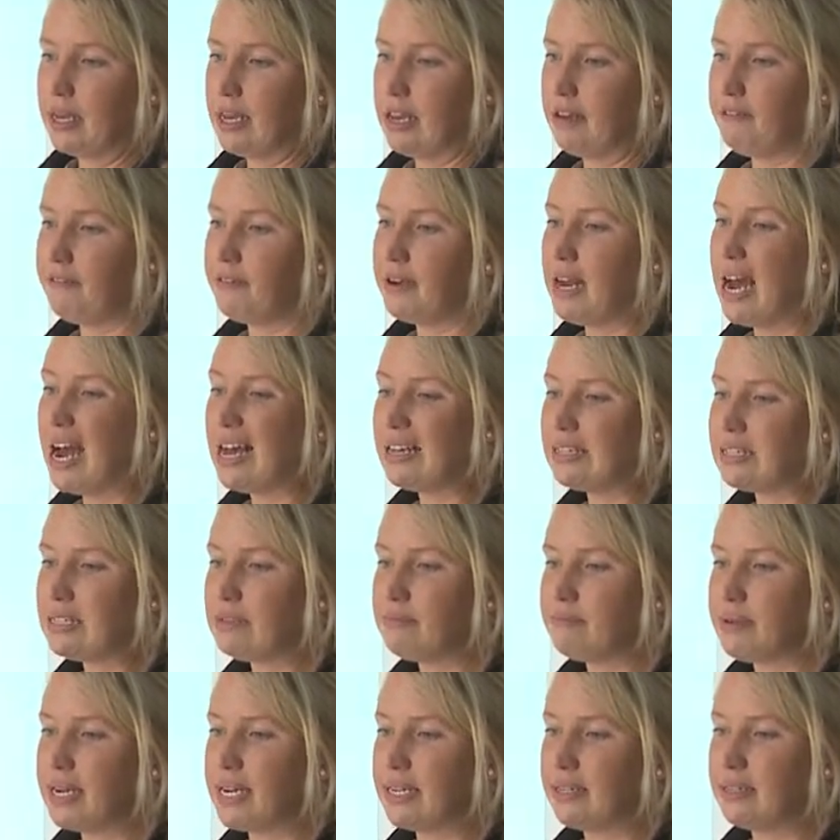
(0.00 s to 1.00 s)
If it
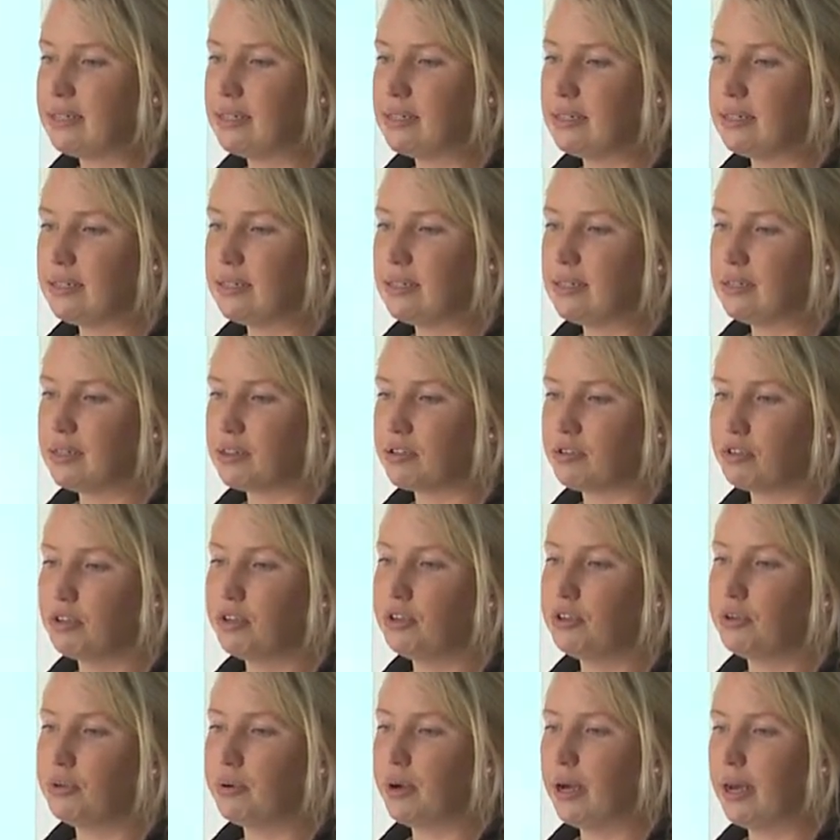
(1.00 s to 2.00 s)
hasn't been
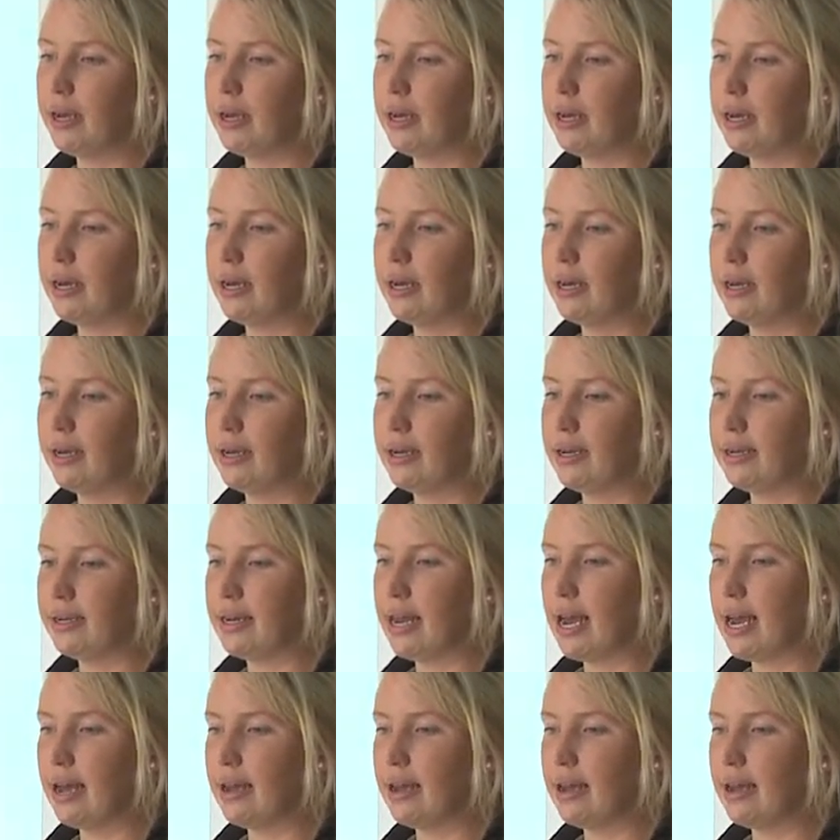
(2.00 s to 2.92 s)
through an